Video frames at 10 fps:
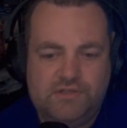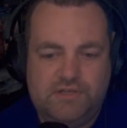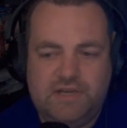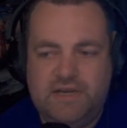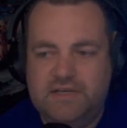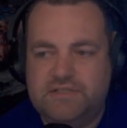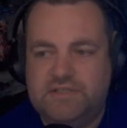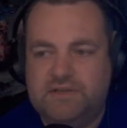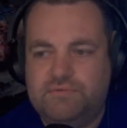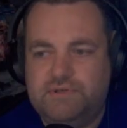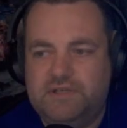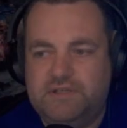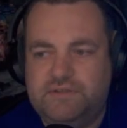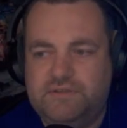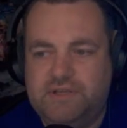So you kind of stick
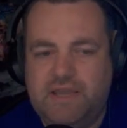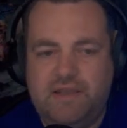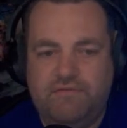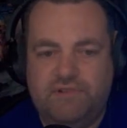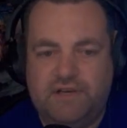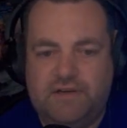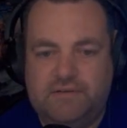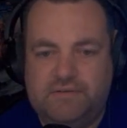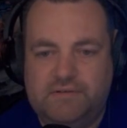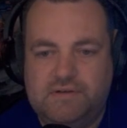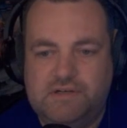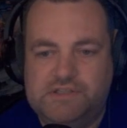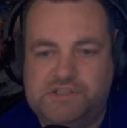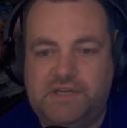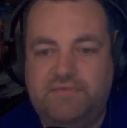with the Giga Flare.
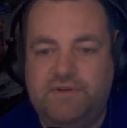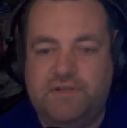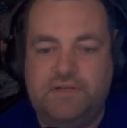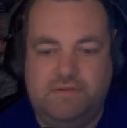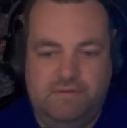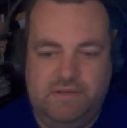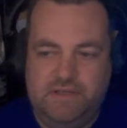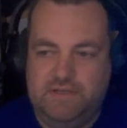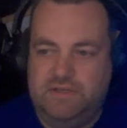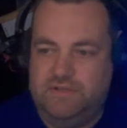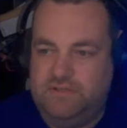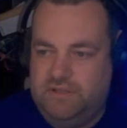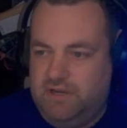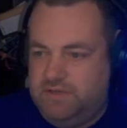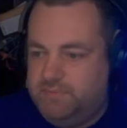Shiva is
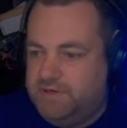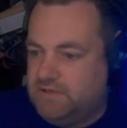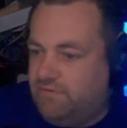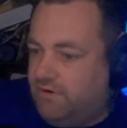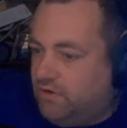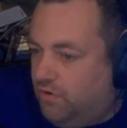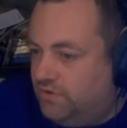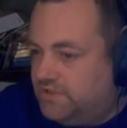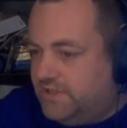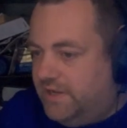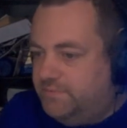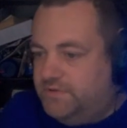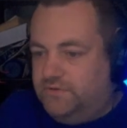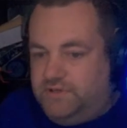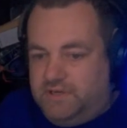nice because of her Cold Snap,
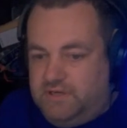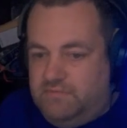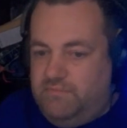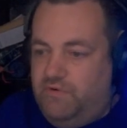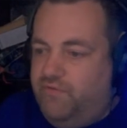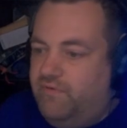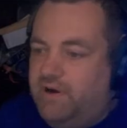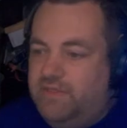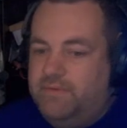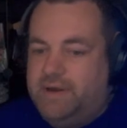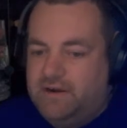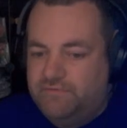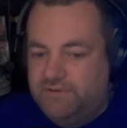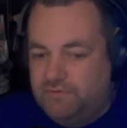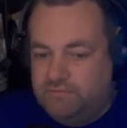so you can move around the
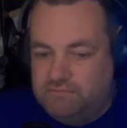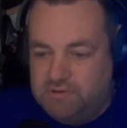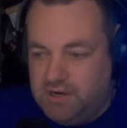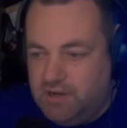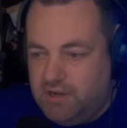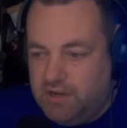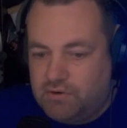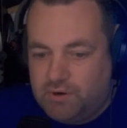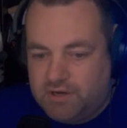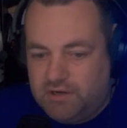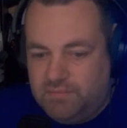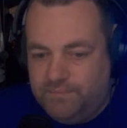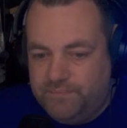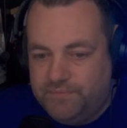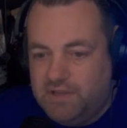battlefield quicker.
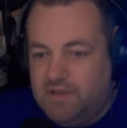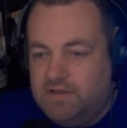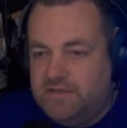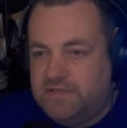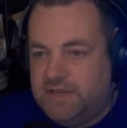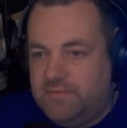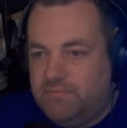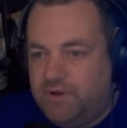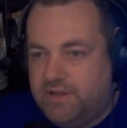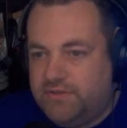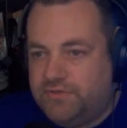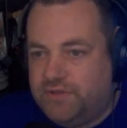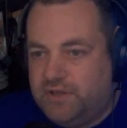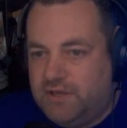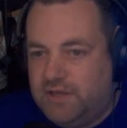Same with
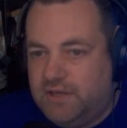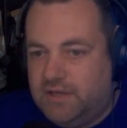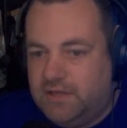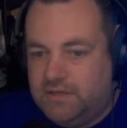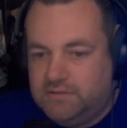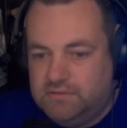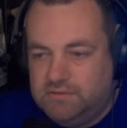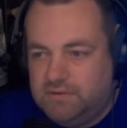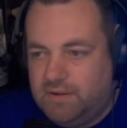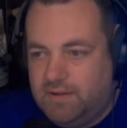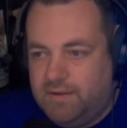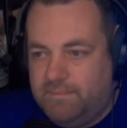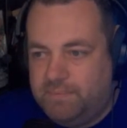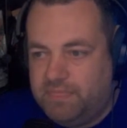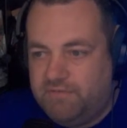the
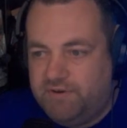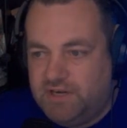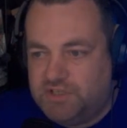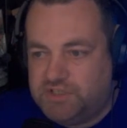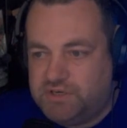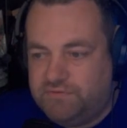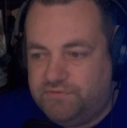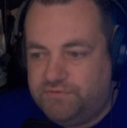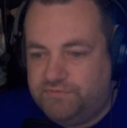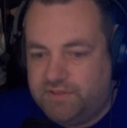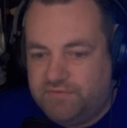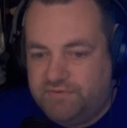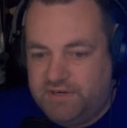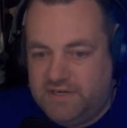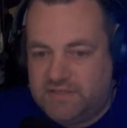Phoenix Shift for the
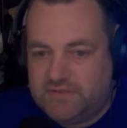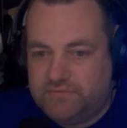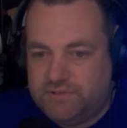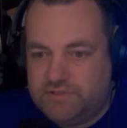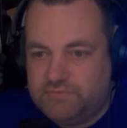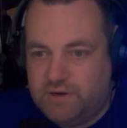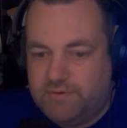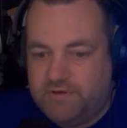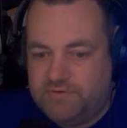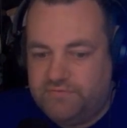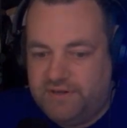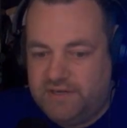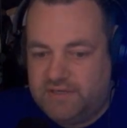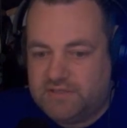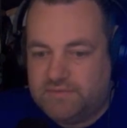Phoenix, which is why we use
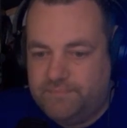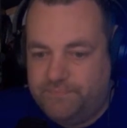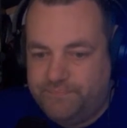Phoenix